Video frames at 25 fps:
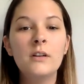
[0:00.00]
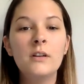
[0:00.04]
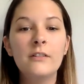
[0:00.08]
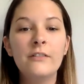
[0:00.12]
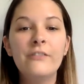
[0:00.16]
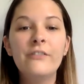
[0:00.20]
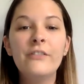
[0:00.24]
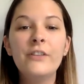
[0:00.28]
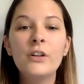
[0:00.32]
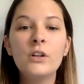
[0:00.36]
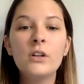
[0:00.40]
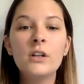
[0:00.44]

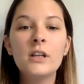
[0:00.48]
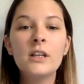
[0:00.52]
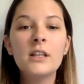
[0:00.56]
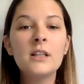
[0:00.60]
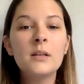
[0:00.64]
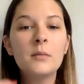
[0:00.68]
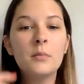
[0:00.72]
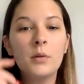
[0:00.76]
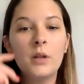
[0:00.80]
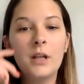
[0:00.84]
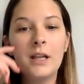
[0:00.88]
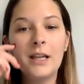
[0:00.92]
fill in the
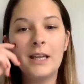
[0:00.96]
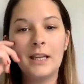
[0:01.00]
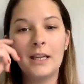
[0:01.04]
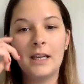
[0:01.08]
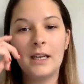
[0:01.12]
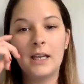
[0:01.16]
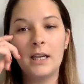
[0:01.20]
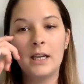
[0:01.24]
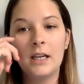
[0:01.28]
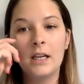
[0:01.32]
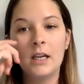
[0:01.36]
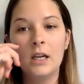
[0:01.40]

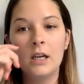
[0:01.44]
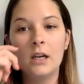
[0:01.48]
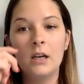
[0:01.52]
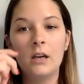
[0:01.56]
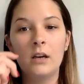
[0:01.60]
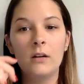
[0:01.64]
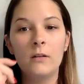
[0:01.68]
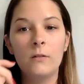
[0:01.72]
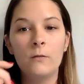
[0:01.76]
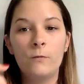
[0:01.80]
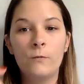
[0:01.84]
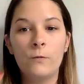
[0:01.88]
blank
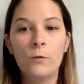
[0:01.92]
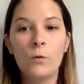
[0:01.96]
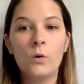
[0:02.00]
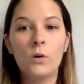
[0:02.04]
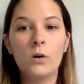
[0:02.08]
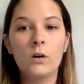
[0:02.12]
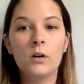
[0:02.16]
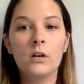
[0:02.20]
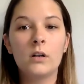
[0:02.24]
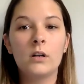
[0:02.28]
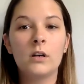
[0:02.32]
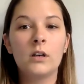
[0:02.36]

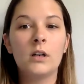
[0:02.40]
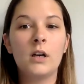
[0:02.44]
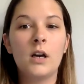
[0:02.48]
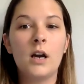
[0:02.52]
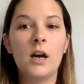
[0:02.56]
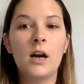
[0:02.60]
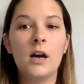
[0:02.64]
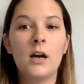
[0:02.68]
for